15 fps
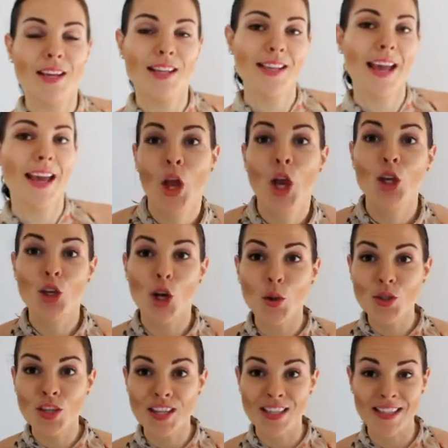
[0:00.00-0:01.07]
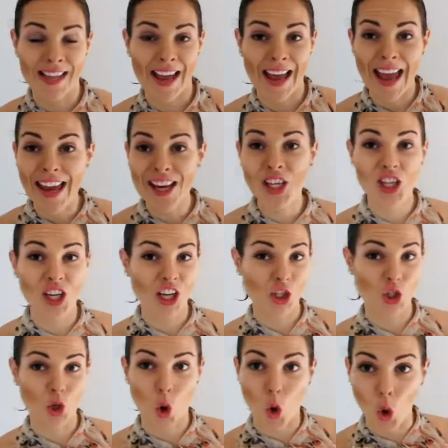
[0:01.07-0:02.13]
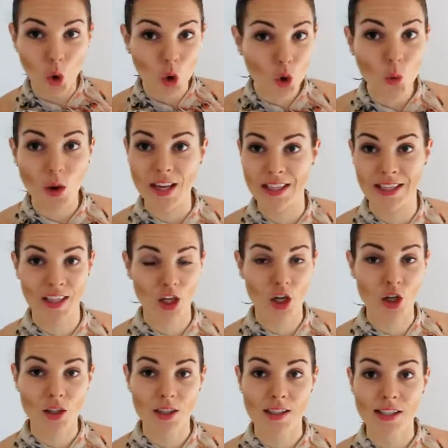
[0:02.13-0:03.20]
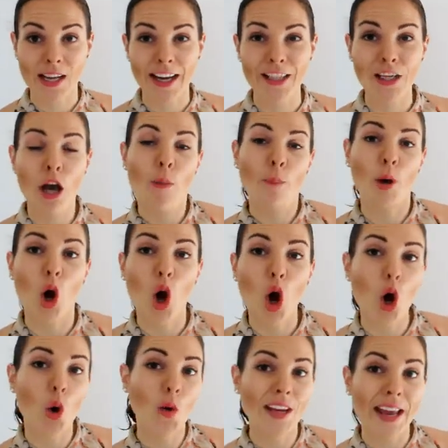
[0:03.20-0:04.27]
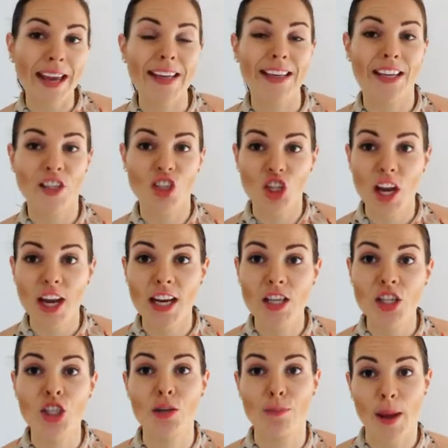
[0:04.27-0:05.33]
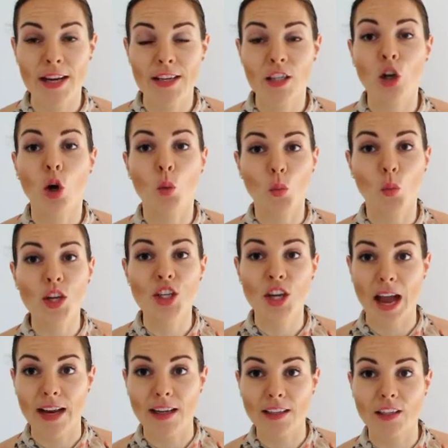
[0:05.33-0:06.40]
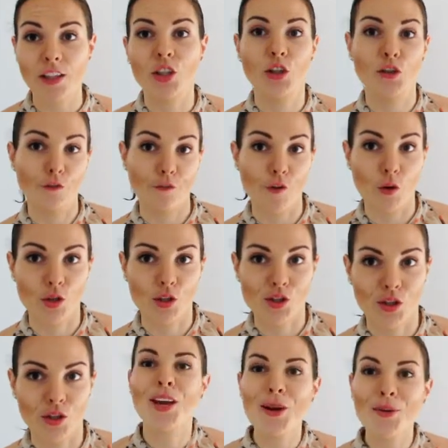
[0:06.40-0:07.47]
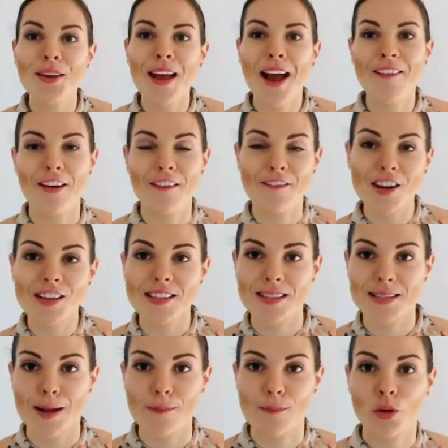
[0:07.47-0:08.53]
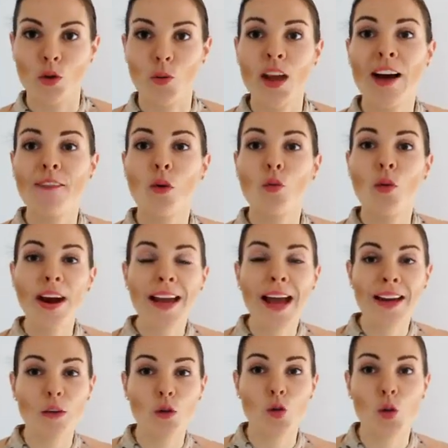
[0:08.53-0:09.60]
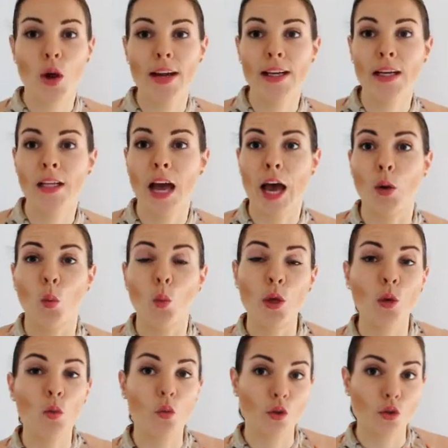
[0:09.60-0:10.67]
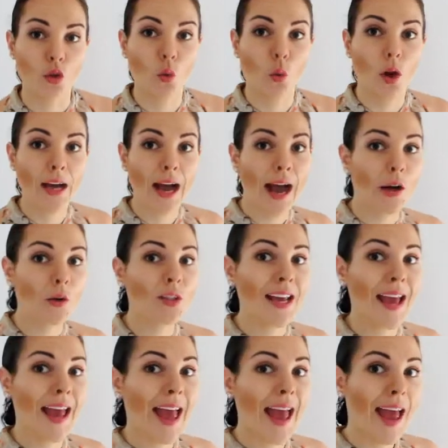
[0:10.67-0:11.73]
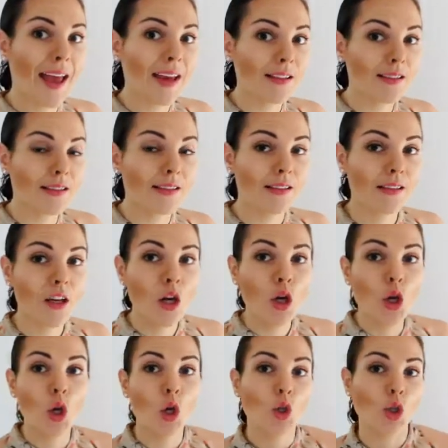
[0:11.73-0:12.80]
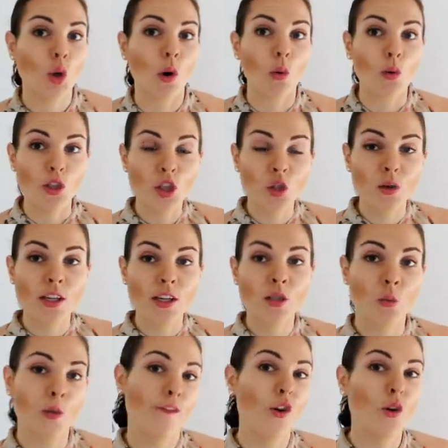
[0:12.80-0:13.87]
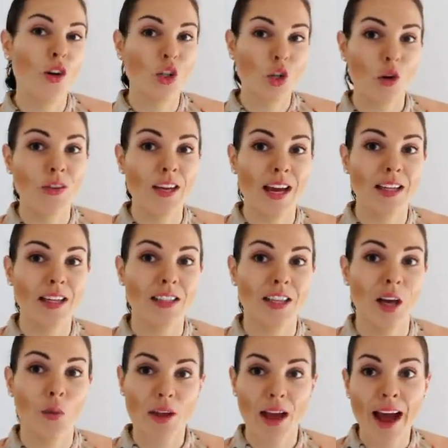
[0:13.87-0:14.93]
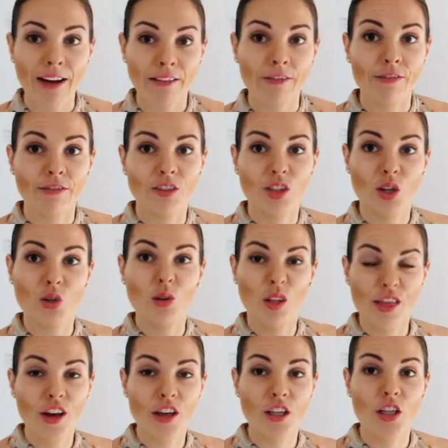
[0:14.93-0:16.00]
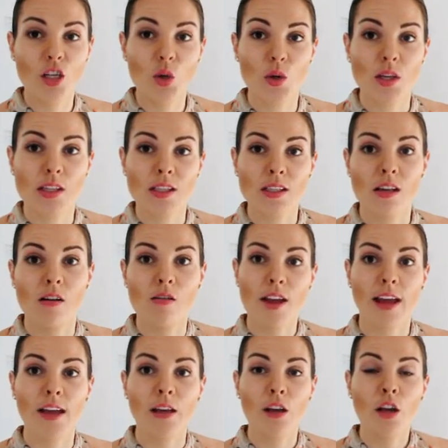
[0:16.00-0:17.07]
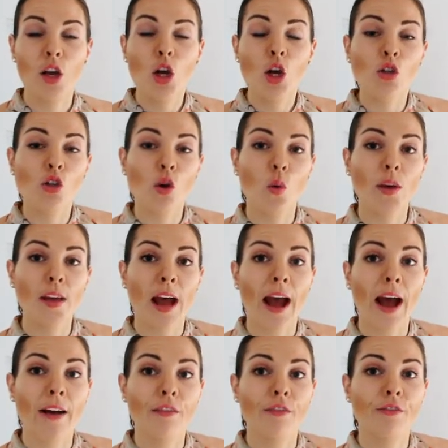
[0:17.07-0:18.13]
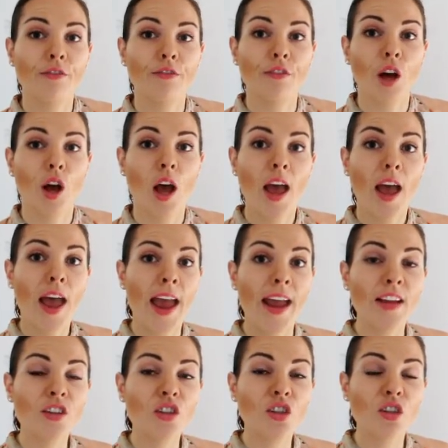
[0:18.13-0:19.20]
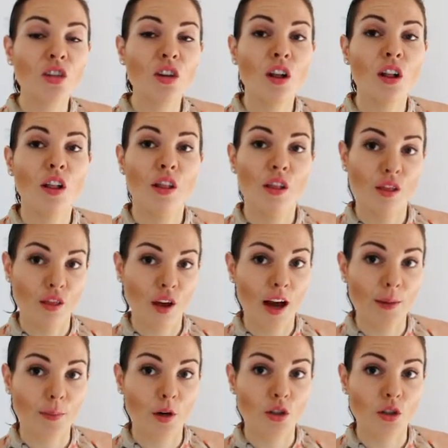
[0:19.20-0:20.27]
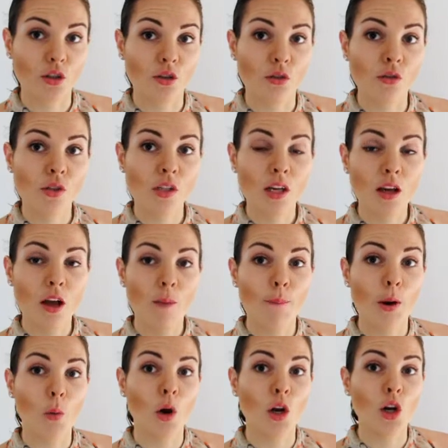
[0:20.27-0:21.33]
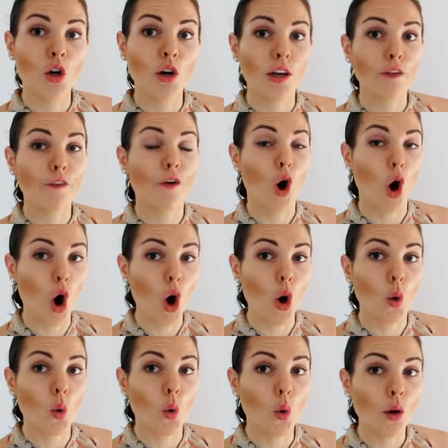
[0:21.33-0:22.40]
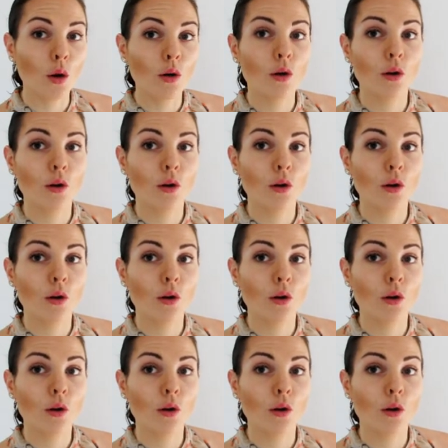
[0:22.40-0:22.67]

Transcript: is A. Notice that H is always the longer side, but O and A can change depending on which angle you focus on. Here we have our first example. We have a right angle triangle and we want to work out X. So what we do is we focus on the angle that we have, so 30 degrees. Okay, so we have H, the hypotenuse, but we're looking for O,